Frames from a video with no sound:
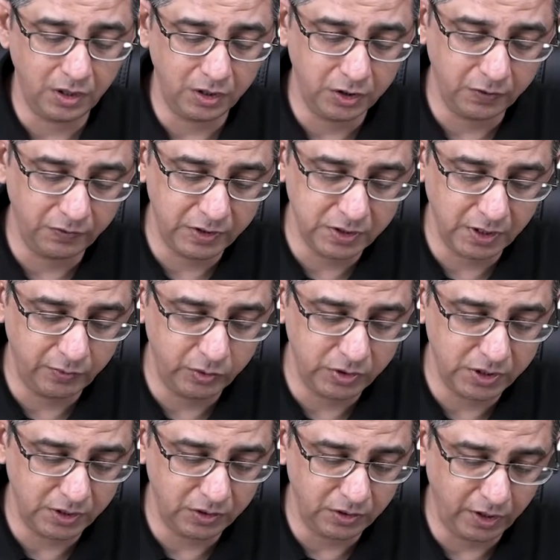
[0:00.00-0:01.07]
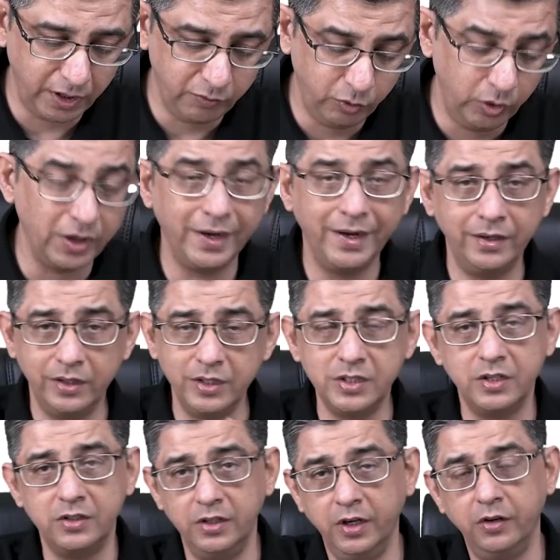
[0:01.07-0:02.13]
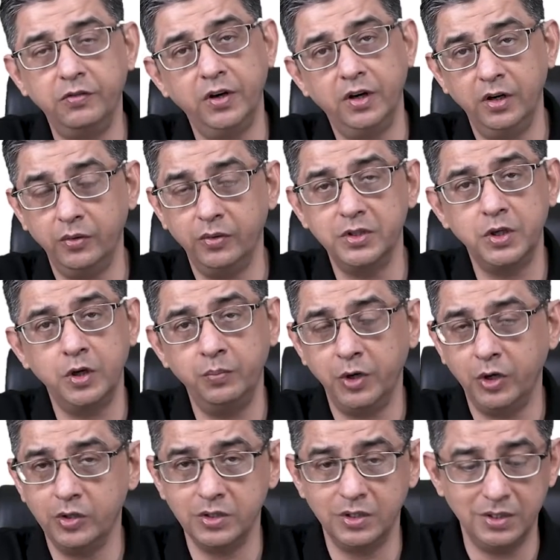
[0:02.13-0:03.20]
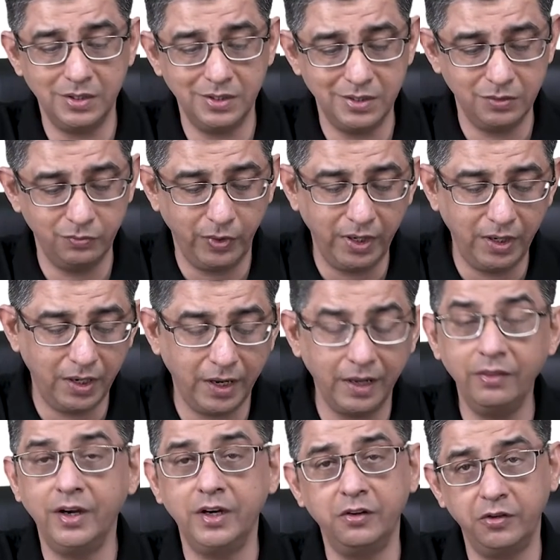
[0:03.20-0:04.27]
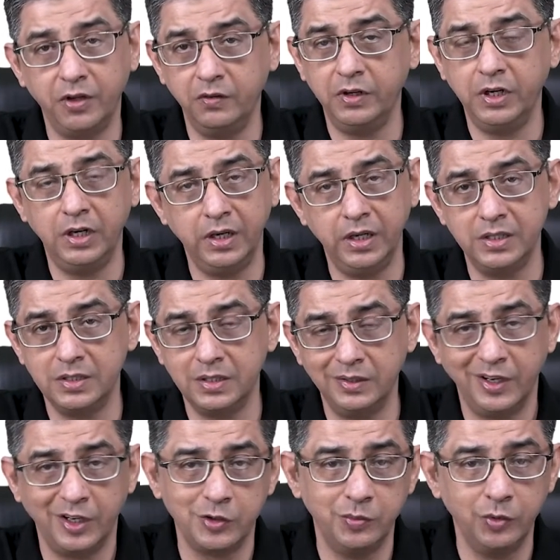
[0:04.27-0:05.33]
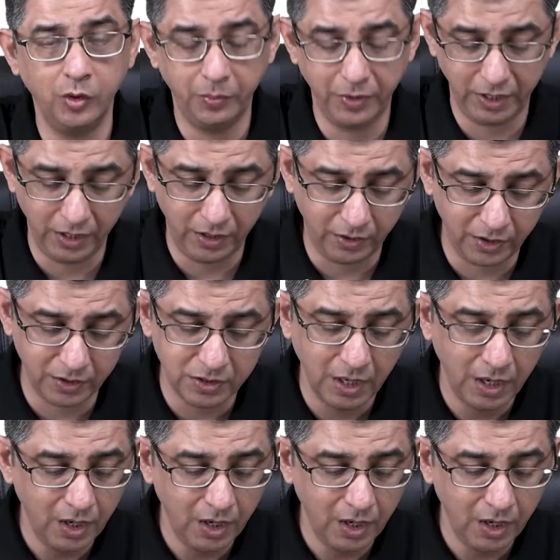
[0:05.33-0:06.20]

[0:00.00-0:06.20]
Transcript: Otherwise, I would say I would rate this as a difficult question, because this is one line that is given in Nelson textbook of pediatrics,